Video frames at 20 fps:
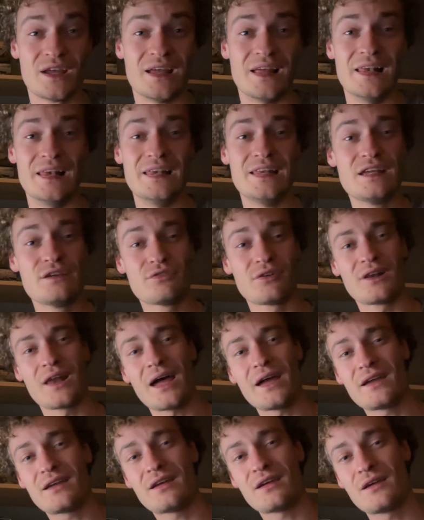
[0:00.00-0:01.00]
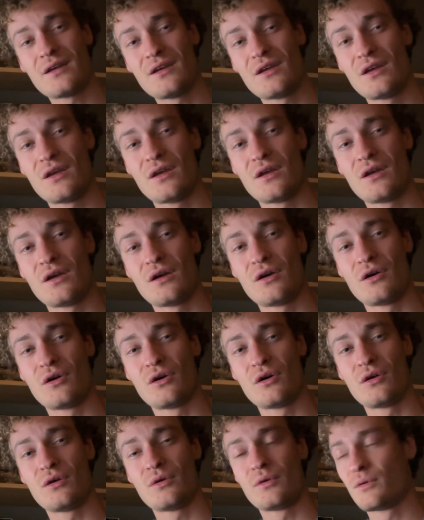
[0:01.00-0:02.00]
leave a like
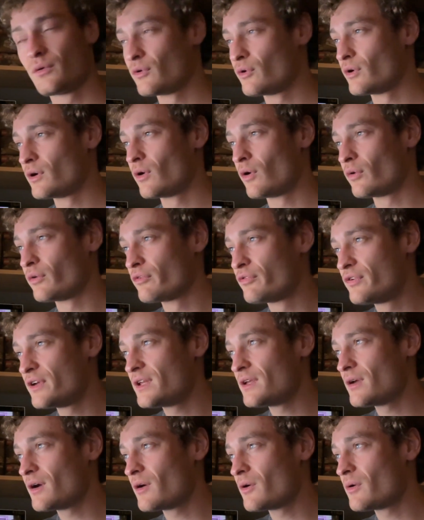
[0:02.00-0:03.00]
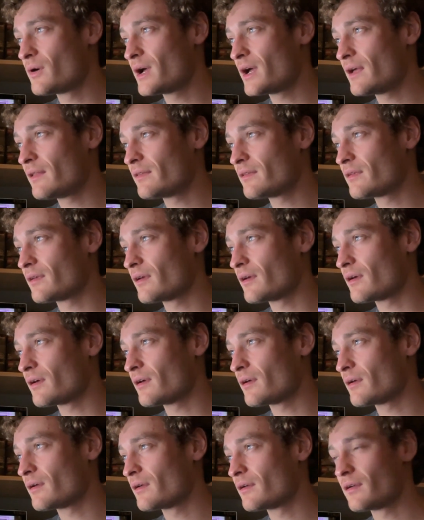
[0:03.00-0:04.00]
on the video, and
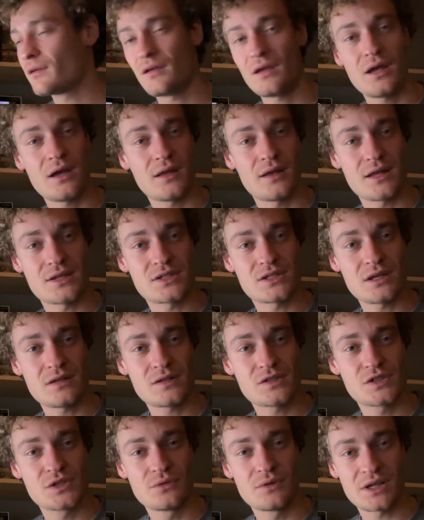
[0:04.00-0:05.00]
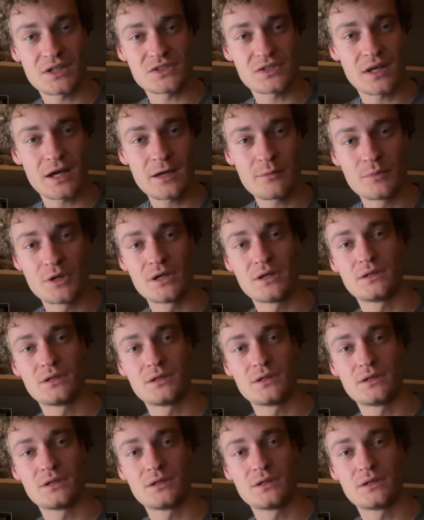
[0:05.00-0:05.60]
yeah, that's it. See you next time.